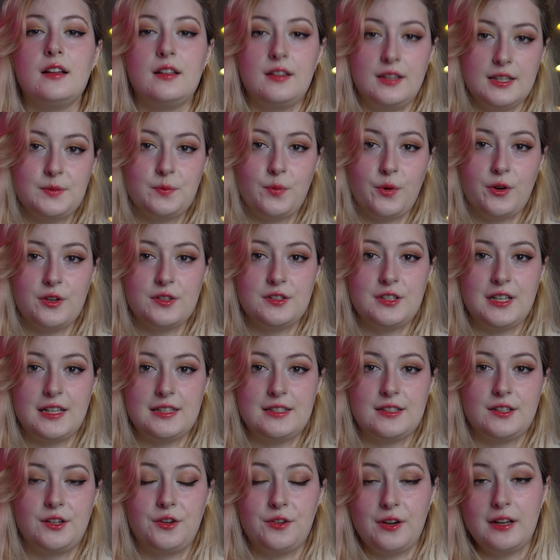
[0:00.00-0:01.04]
This
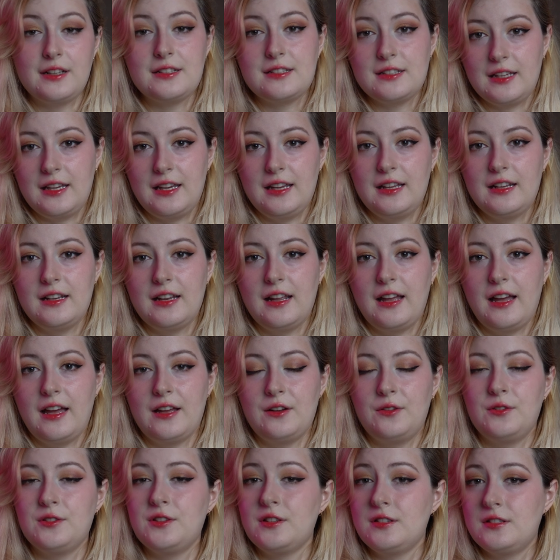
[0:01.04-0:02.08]
process creates heat and
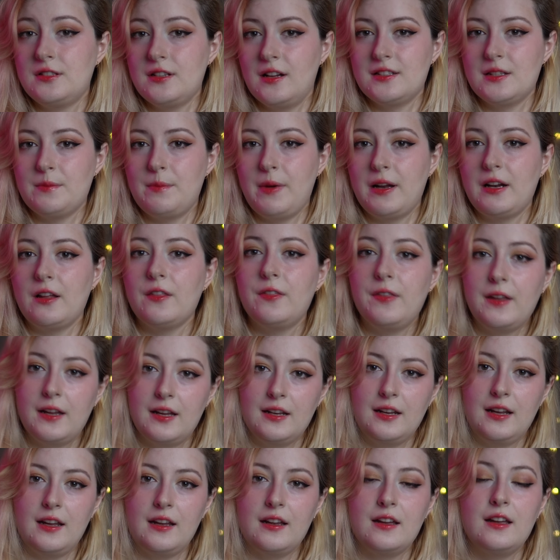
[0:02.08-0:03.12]
also starts a batter
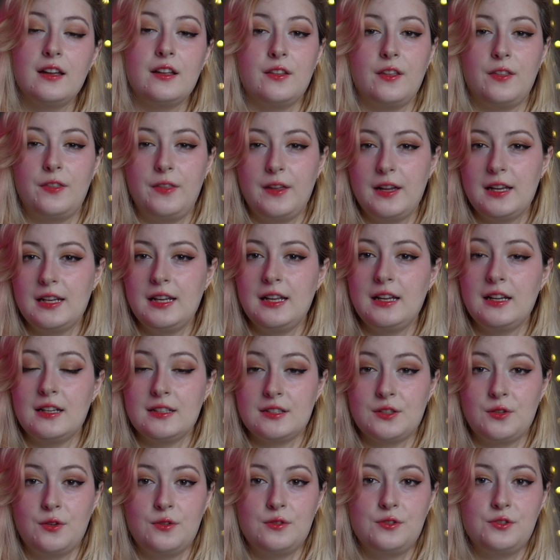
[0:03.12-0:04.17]
thickening. The thickening is
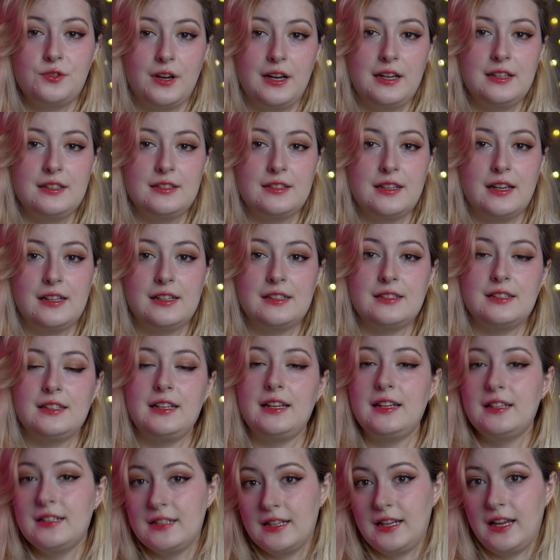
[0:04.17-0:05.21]
called trace and it's an
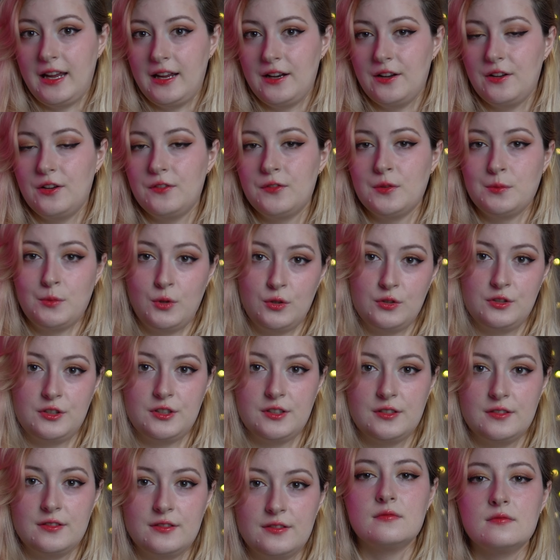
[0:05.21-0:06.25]
indicator of
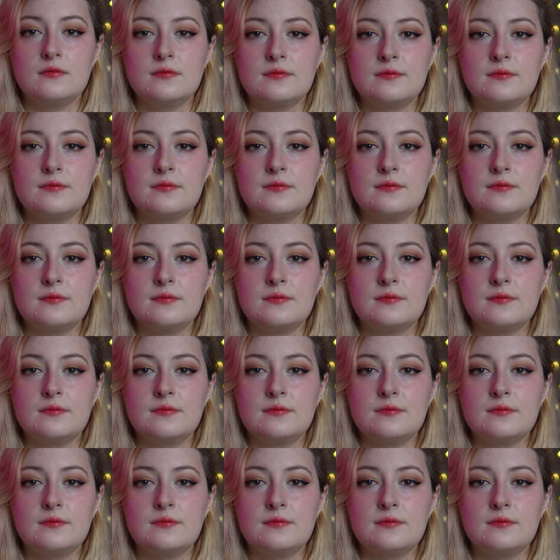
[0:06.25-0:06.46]
emulsion.